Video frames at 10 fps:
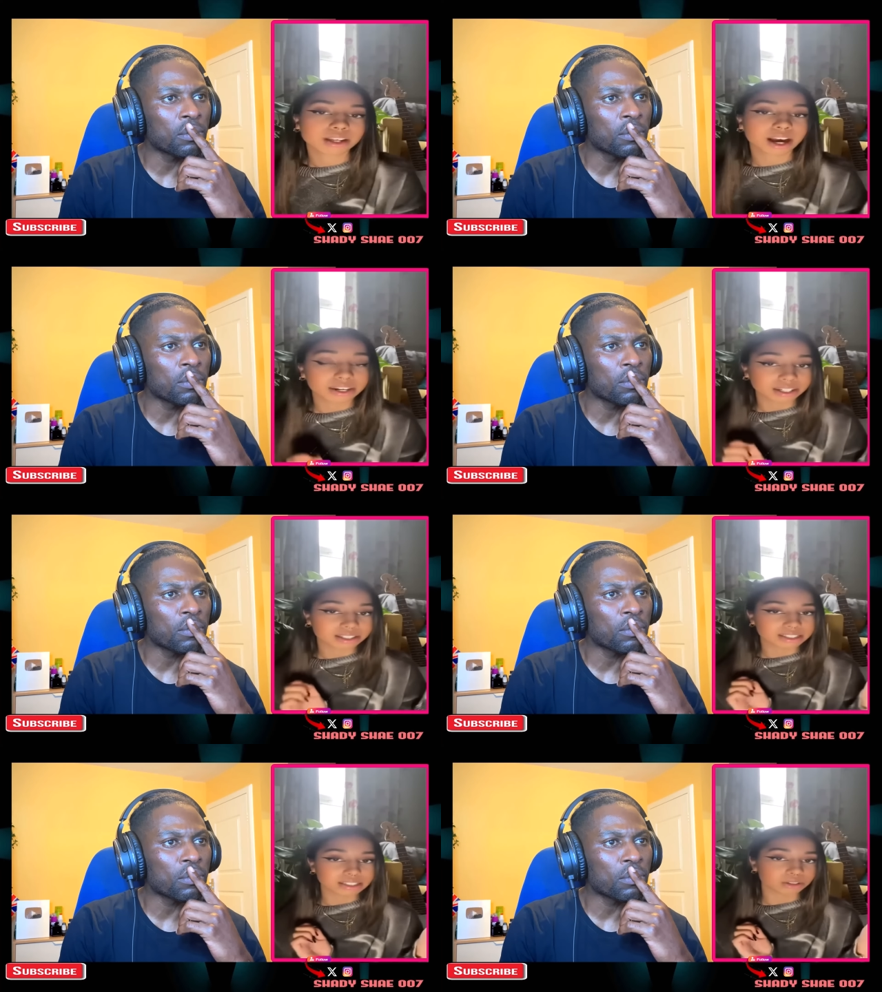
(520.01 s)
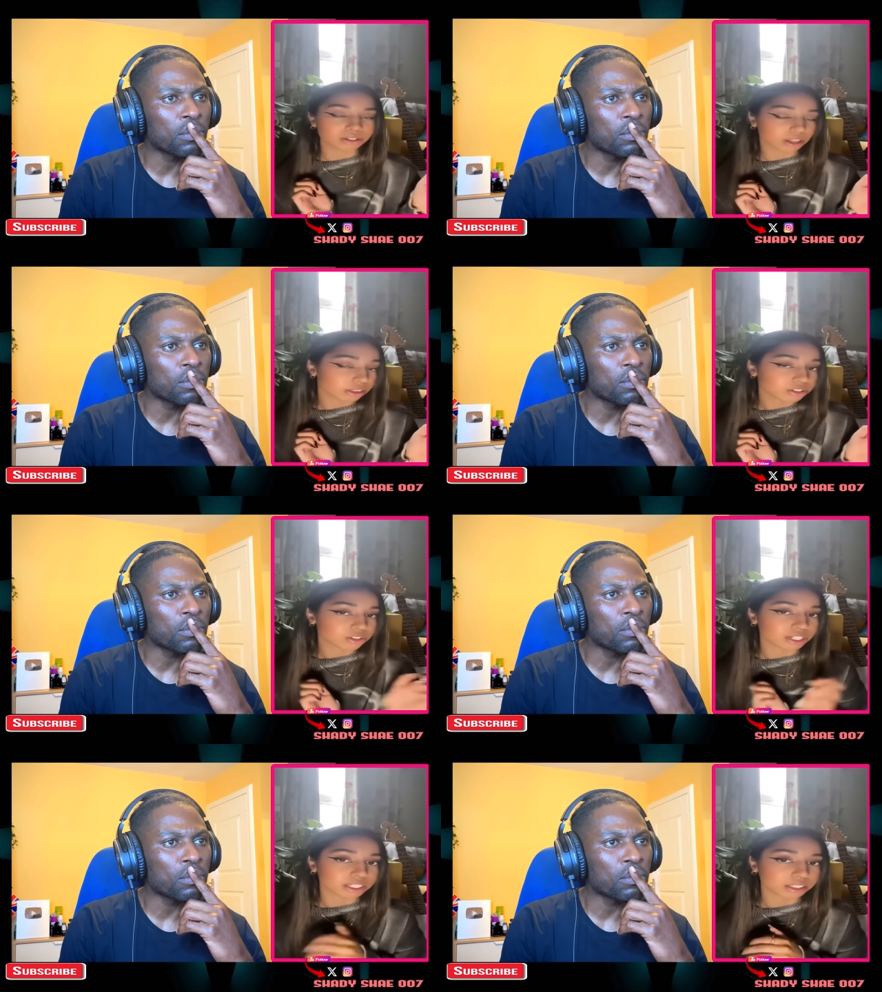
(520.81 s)
Speaker 1: and I could see on another
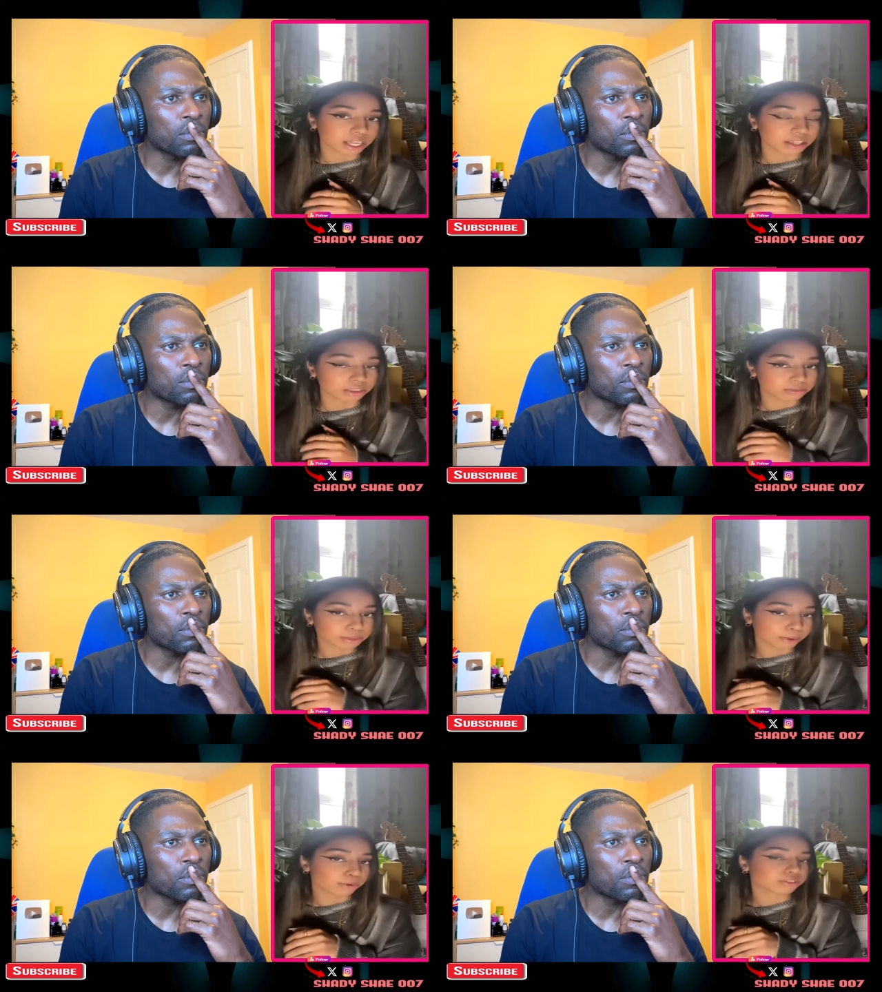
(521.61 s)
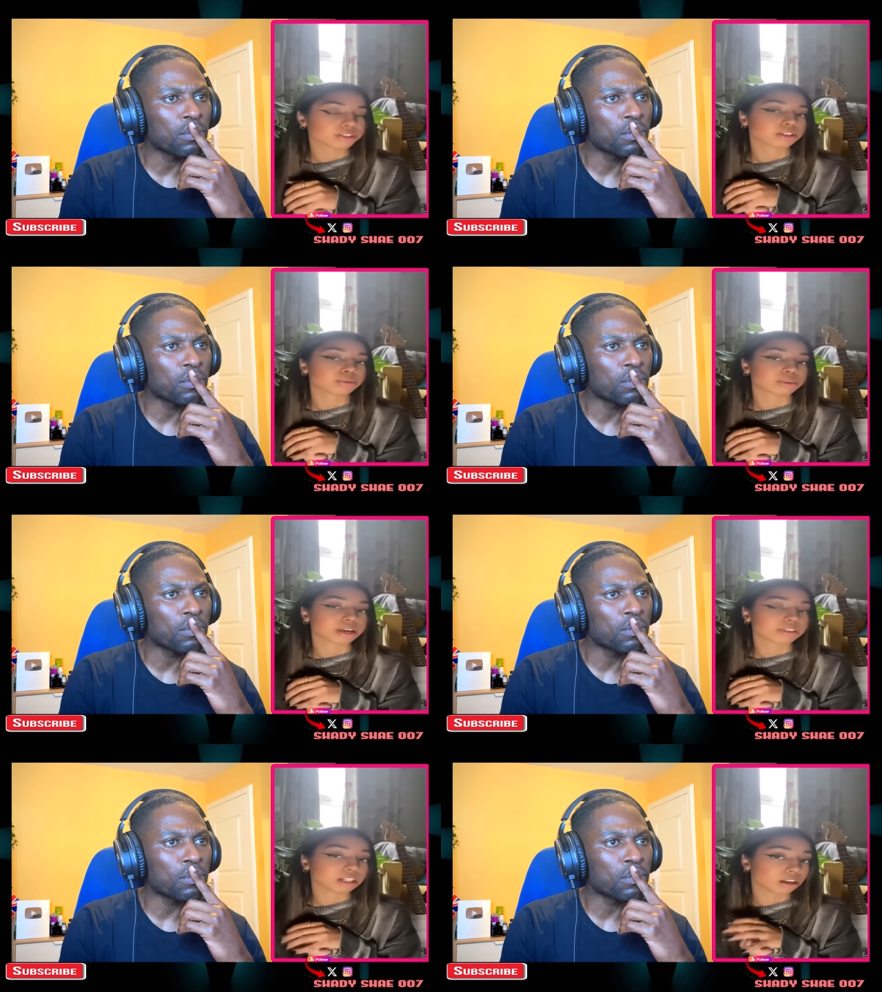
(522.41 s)
screen that the female officer was
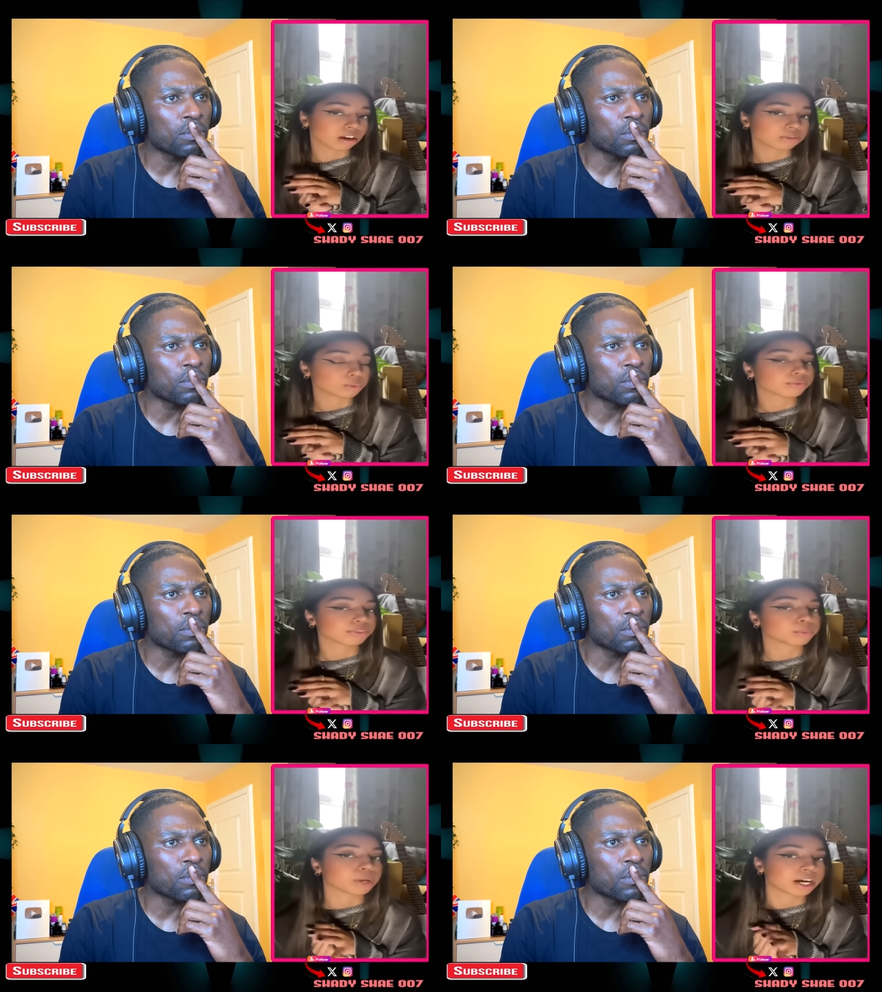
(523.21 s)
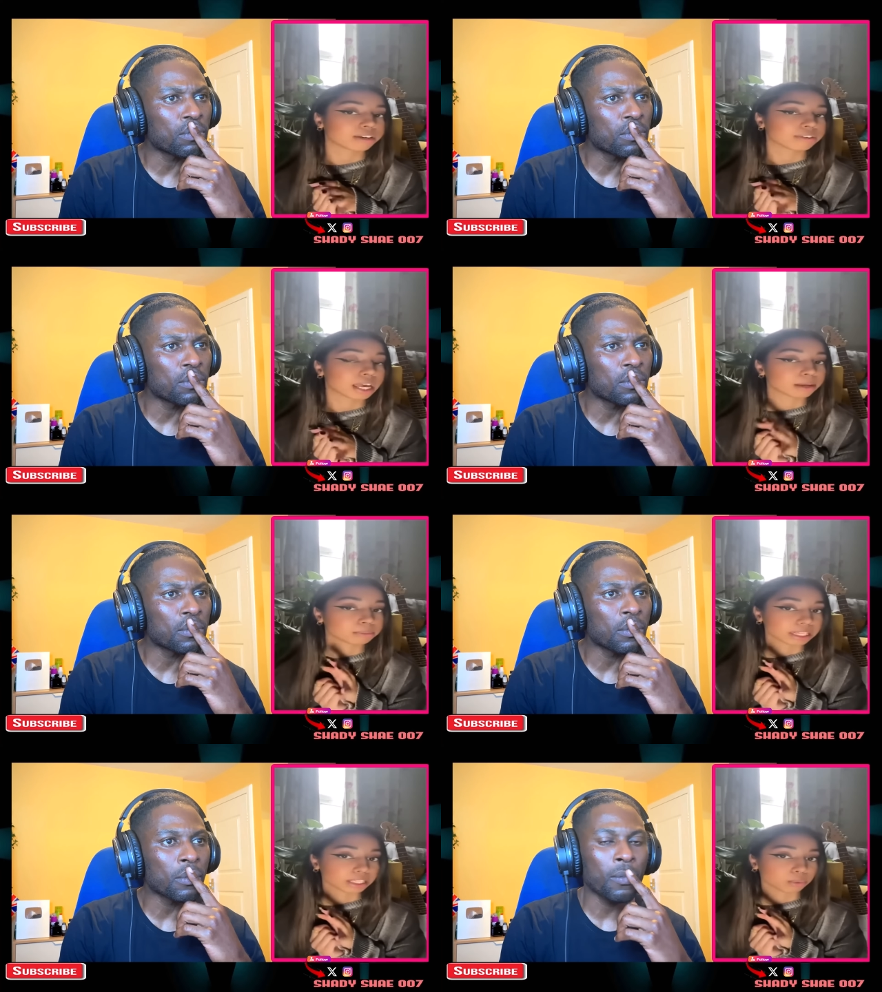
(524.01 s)
having a laugh with the wife and
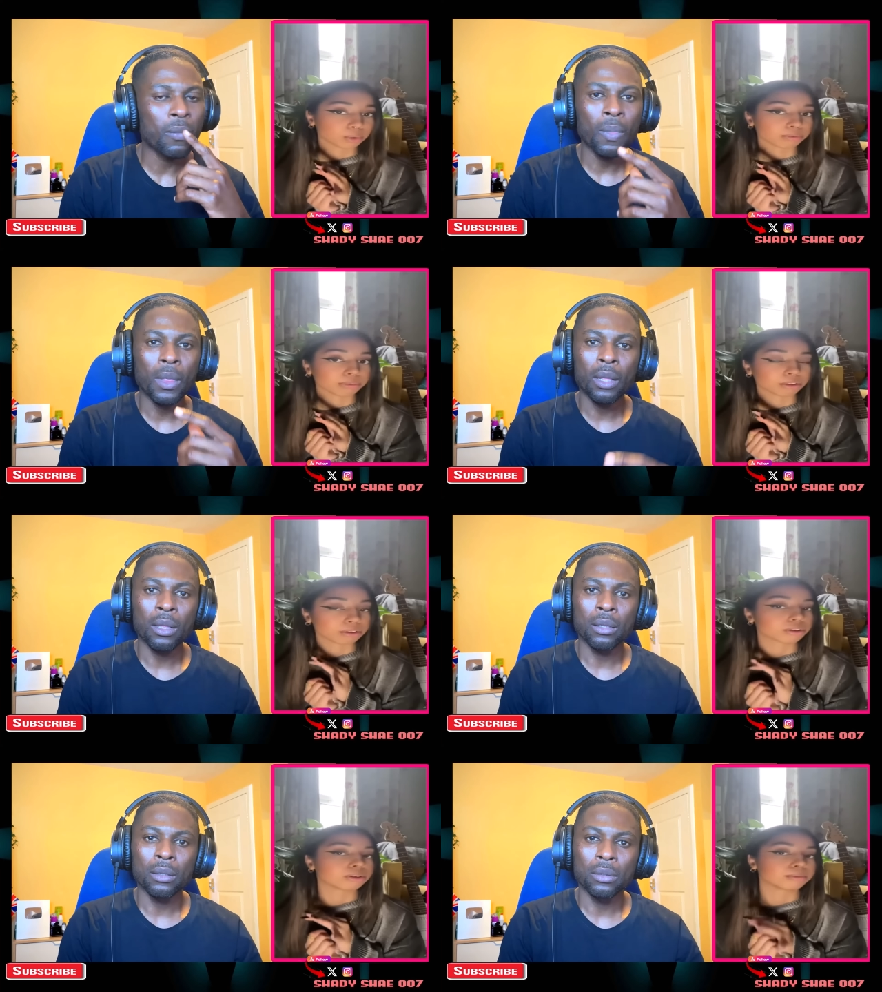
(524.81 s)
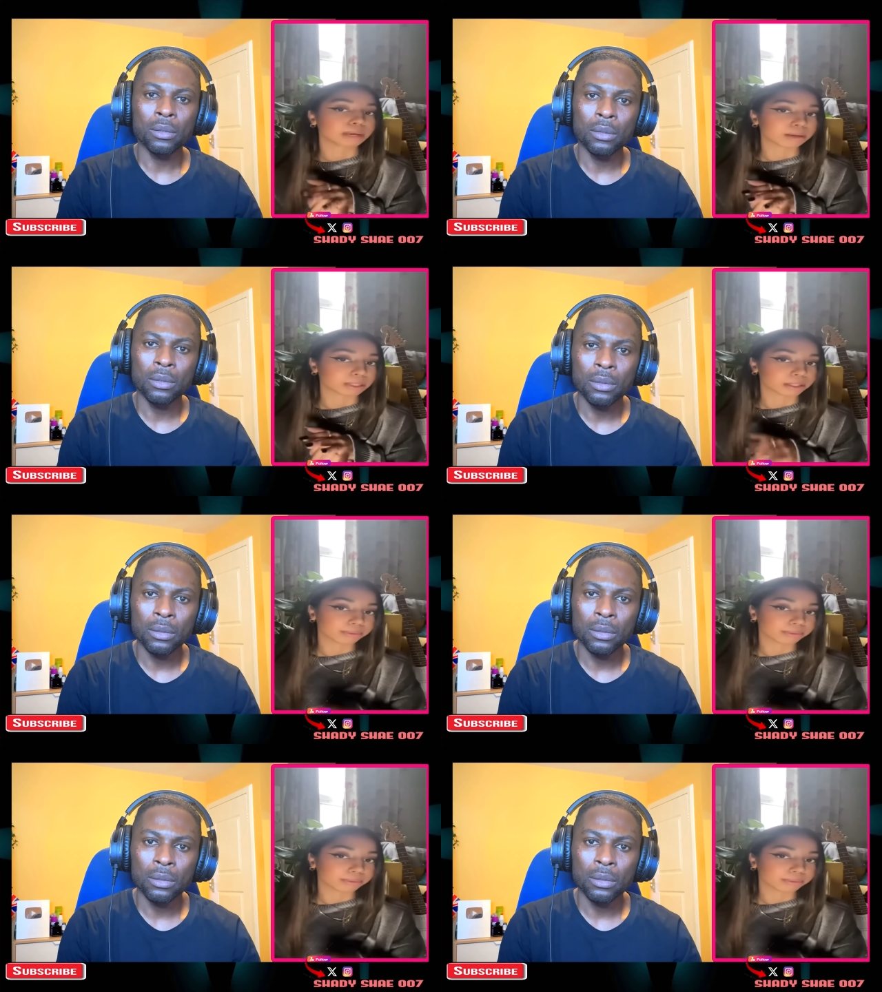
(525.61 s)
playing with the baby.